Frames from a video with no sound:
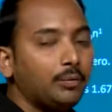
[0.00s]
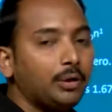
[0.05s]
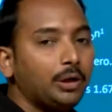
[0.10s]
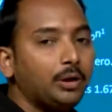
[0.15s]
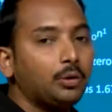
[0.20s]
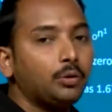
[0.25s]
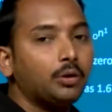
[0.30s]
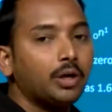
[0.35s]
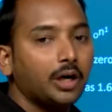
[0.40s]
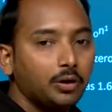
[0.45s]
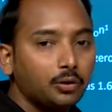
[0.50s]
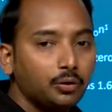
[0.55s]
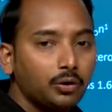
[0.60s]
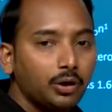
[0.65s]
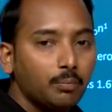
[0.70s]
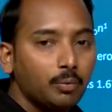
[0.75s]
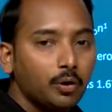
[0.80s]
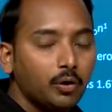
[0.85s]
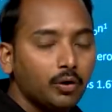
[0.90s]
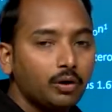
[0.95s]
into 10 to the
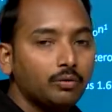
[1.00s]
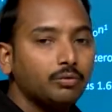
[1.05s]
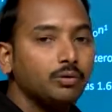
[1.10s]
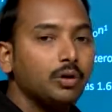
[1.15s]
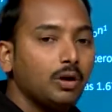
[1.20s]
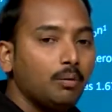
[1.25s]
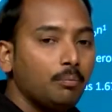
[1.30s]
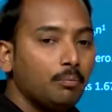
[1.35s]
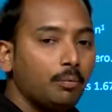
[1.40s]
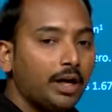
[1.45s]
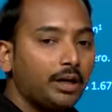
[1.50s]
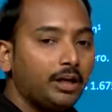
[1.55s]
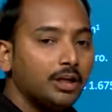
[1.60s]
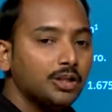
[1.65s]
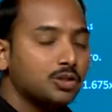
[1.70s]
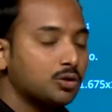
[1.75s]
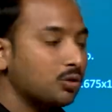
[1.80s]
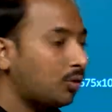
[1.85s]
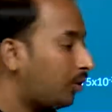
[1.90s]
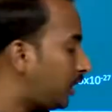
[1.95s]
power of minus
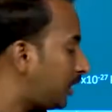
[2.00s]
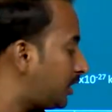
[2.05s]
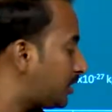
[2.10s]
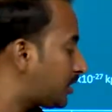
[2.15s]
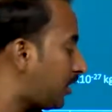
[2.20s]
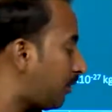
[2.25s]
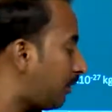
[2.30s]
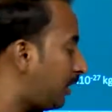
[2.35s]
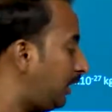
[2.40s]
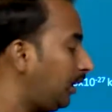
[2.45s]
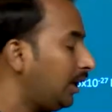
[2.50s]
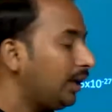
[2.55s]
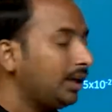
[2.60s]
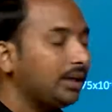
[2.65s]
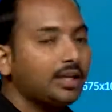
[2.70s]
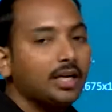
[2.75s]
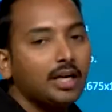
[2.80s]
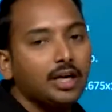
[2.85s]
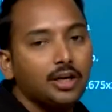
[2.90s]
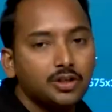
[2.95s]
27
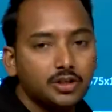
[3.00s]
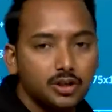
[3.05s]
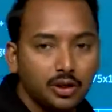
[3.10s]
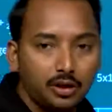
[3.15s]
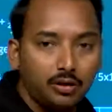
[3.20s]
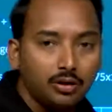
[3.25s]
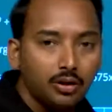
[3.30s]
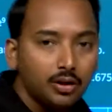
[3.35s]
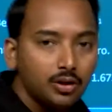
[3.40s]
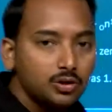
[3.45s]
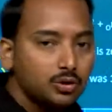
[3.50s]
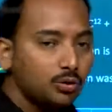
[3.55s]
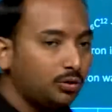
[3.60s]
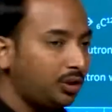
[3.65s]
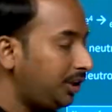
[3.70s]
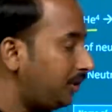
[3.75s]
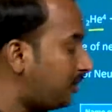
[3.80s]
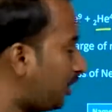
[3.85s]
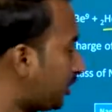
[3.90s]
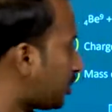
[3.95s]
kg. So
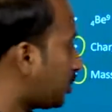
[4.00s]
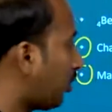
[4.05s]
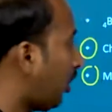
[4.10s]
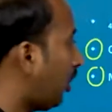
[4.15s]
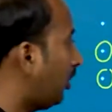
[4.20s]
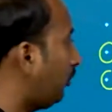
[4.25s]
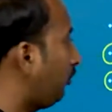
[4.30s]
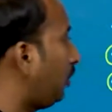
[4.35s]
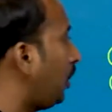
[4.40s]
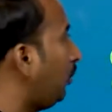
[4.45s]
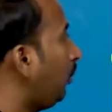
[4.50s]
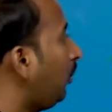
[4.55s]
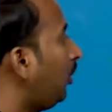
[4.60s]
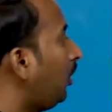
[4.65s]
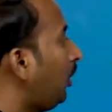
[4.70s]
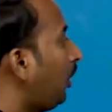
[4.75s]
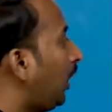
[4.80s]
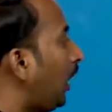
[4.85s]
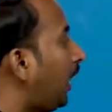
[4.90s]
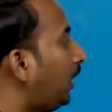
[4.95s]
these are short view
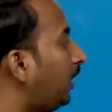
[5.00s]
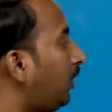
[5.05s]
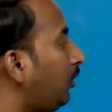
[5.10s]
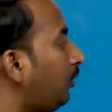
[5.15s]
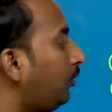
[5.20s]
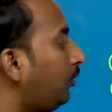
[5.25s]
and